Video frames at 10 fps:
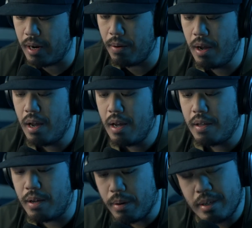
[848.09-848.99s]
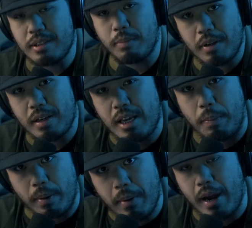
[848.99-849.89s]
Now, there is something to
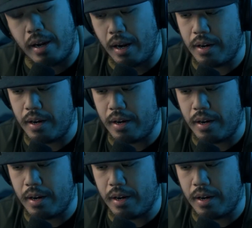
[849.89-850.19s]
keep in mind.